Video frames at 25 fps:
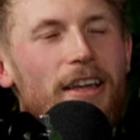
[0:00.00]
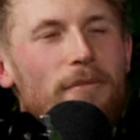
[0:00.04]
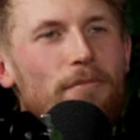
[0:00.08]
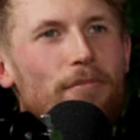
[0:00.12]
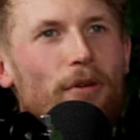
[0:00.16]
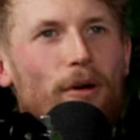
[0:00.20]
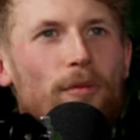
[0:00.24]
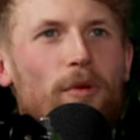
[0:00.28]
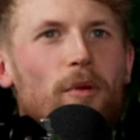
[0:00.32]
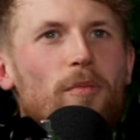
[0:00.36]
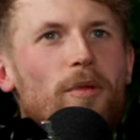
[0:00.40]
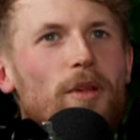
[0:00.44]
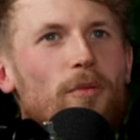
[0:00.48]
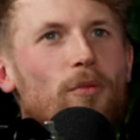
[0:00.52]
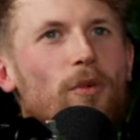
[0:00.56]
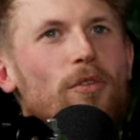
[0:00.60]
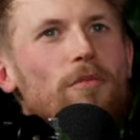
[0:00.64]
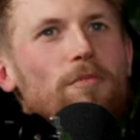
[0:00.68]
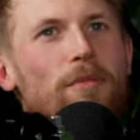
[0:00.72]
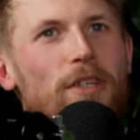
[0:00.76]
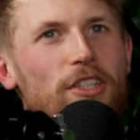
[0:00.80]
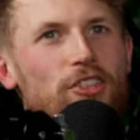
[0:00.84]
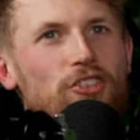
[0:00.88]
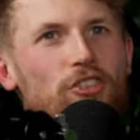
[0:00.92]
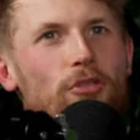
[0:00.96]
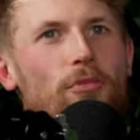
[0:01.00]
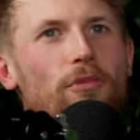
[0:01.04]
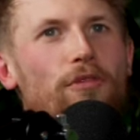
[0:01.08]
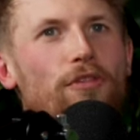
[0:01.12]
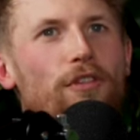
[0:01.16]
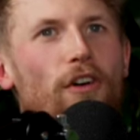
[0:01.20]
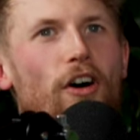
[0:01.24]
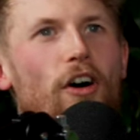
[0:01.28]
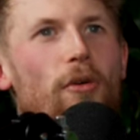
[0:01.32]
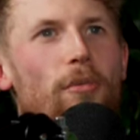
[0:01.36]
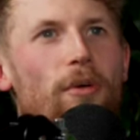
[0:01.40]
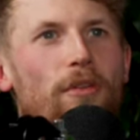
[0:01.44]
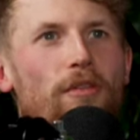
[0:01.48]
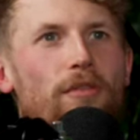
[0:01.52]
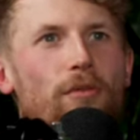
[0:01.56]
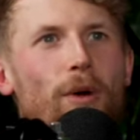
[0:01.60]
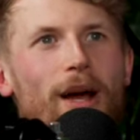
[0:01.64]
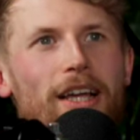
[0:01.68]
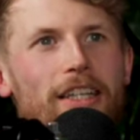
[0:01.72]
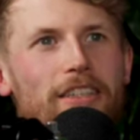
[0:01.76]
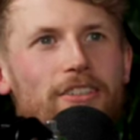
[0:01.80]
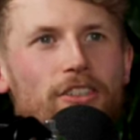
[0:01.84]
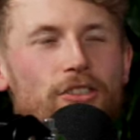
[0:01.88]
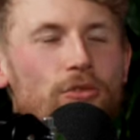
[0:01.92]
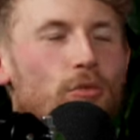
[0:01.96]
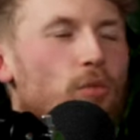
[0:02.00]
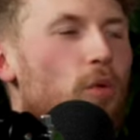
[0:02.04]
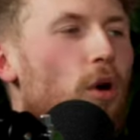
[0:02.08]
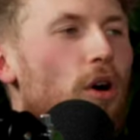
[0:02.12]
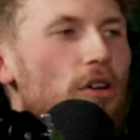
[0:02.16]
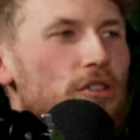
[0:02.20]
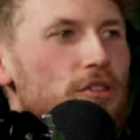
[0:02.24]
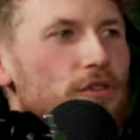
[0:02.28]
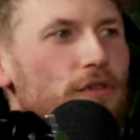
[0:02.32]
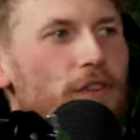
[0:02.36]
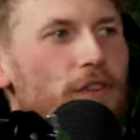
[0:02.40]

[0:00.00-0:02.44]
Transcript: it probably would be some form of way to watch